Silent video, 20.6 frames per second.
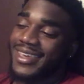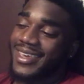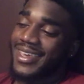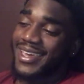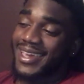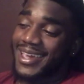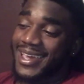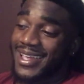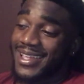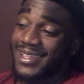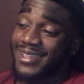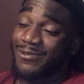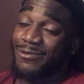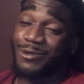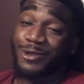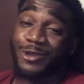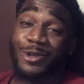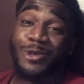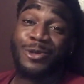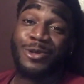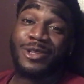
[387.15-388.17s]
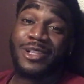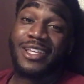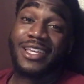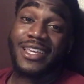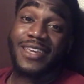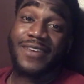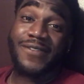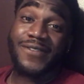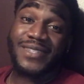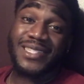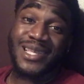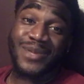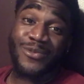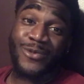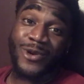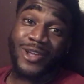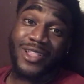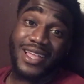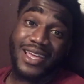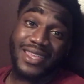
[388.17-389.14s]
And when you leave
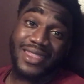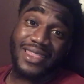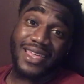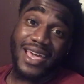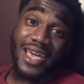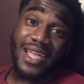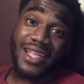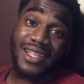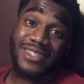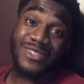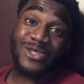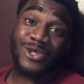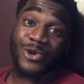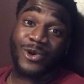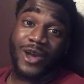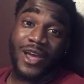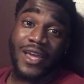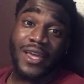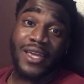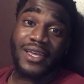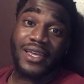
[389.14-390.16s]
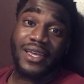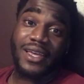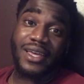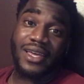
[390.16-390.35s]
somewhere like that, it's great,